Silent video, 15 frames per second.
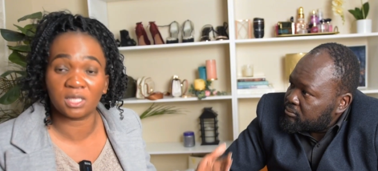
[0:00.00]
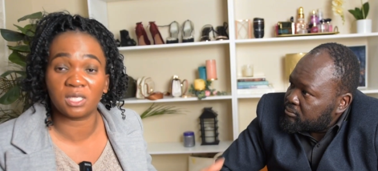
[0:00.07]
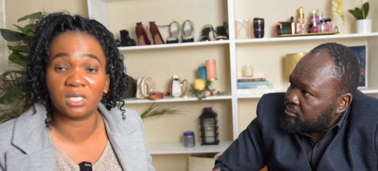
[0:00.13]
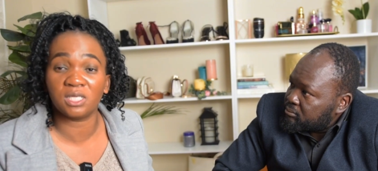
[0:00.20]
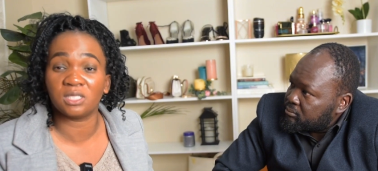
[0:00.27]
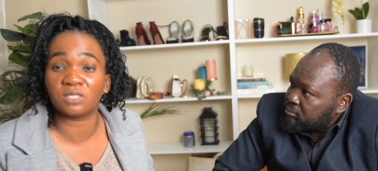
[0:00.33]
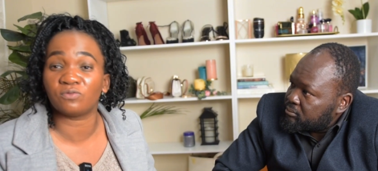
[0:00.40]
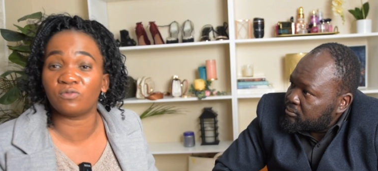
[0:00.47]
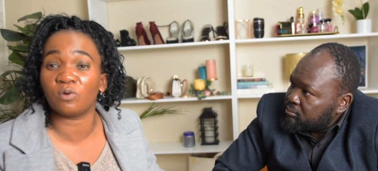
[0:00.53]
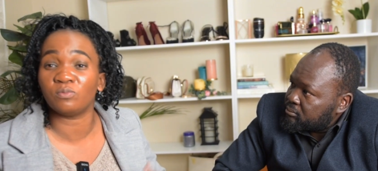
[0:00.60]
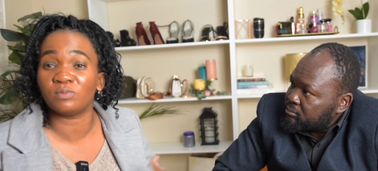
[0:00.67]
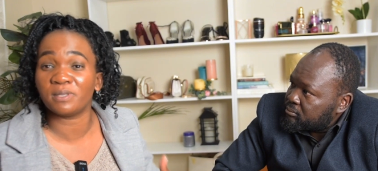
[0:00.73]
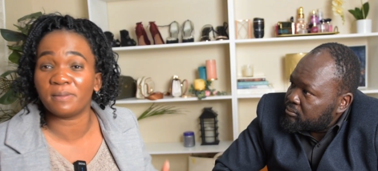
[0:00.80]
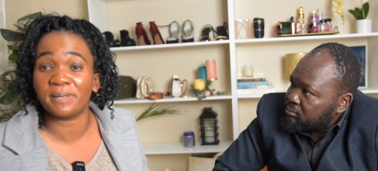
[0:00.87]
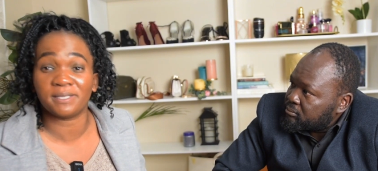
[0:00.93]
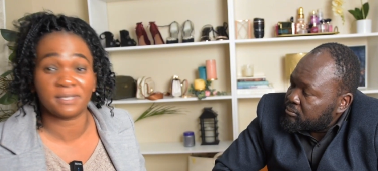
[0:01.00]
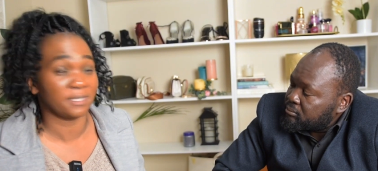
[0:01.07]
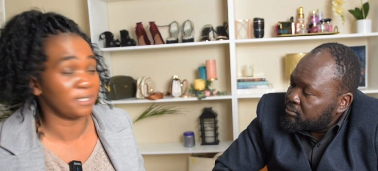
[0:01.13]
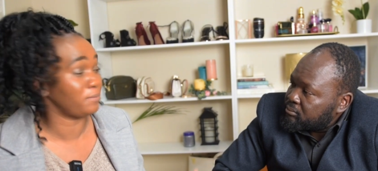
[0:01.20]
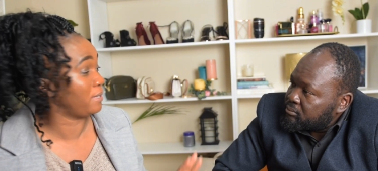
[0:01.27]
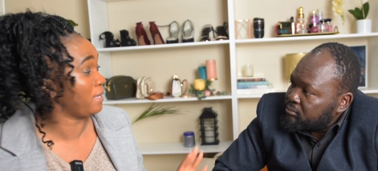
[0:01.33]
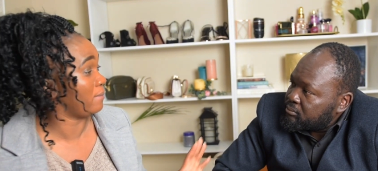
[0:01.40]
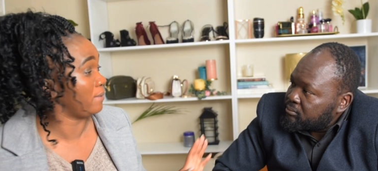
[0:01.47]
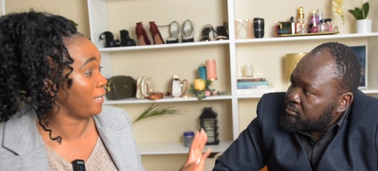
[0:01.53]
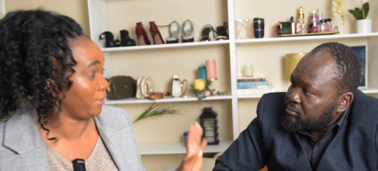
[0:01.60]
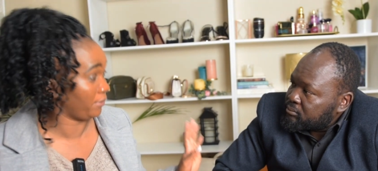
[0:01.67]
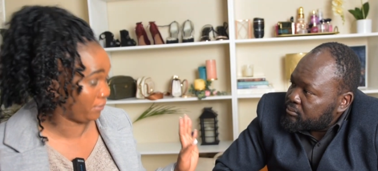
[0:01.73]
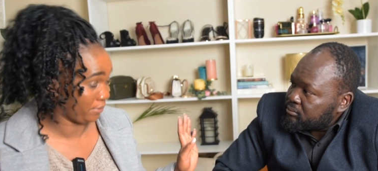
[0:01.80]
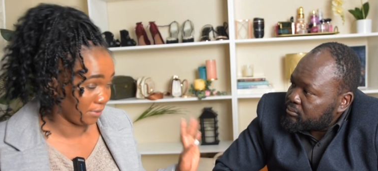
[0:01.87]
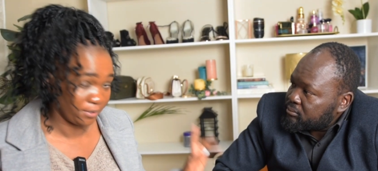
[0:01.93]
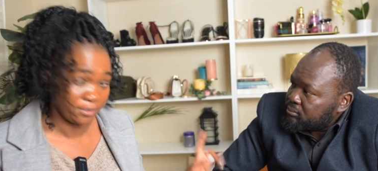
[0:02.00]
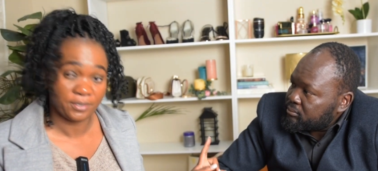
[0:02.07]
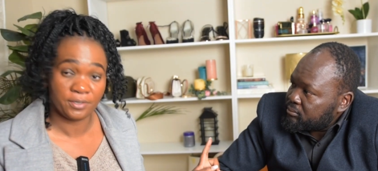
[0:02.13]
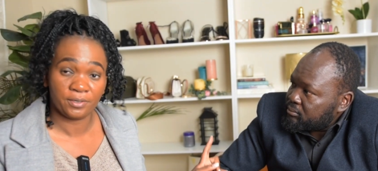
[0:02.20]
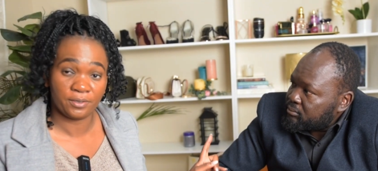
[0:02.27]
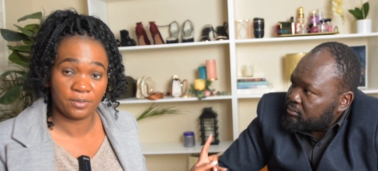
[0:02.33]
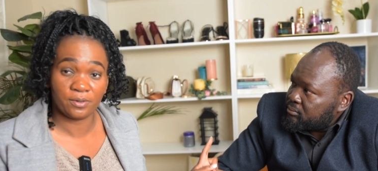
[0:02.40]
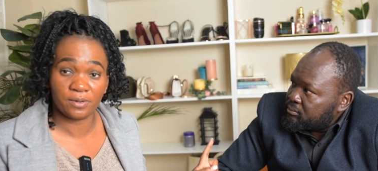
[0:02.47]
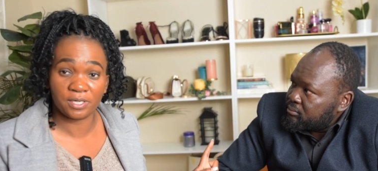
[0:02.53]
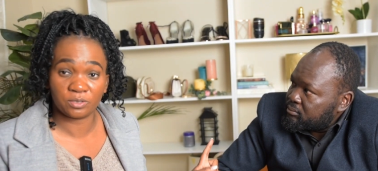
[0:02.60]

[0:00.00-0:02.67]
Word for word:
Speaker 1: the kids for umsebenzi and me i'm like no